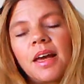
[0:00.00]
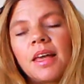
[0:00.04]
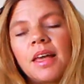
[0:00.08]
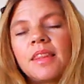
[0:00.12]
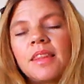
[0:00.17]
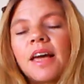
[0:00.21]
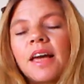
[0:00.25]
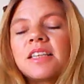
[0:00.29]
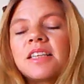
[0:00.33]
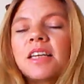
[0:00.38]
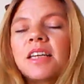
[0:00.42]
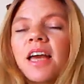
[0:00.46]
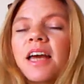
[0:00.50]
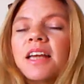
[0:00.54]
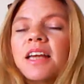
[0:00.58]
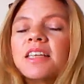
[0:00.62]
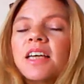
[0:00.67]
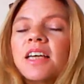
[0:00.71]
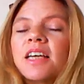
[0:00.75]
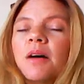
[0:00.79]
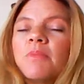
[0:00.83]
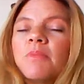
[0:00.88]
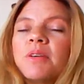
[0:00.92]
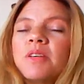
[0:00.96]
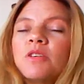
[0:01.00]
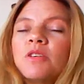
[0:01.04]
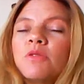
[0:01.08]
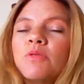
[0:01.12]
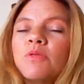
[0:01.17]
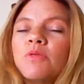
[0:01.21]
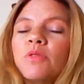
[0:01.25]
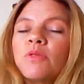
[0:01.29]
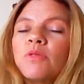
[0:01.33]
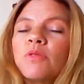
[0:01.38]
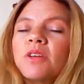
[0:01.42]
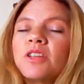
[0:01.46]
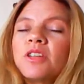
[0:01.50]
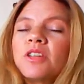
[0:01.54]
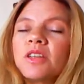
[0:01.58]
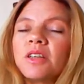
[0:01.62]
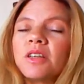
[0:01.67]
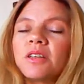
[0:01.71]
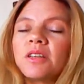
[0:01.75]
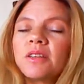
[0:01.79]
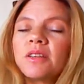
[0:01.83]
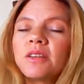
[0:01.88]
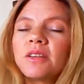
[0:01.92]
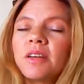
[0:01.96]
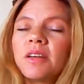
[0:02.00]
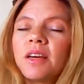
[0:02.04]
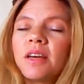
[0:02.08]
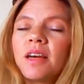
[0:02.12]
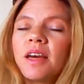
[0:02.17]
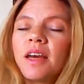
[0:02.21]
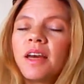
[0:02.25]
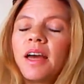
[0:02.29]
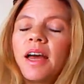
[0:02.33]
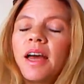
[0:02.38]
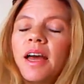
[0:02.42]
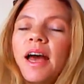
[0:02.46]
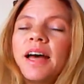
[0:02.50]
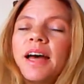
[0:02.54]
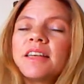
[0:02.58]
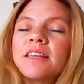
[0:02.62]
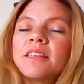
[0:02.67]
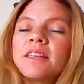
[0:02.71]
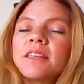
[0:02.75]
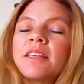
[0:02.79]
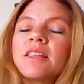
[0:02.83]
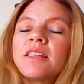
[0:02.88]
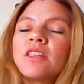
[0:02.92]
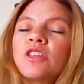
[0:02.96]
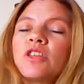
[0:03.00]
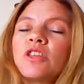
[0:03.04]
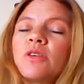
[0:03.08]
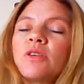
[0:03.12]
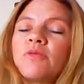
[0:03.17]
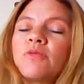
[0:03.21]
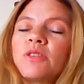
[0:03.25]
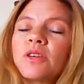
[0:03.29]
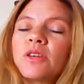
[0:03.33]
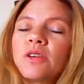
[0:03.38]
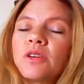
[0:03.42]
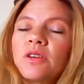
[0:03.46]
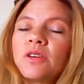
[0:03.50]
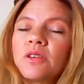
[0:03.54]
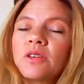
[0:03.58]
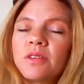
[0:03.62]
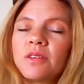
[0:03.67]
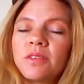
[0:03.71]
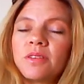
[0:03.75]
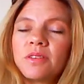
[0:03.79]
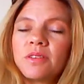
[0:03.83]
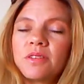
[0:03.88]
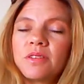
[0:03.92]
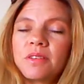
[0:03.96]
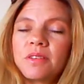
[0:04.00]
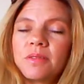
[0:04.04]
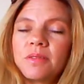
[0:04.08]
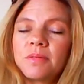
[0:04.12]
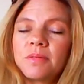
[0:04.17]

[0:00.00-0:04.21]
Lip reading: that can come into fruition as this shift occurs.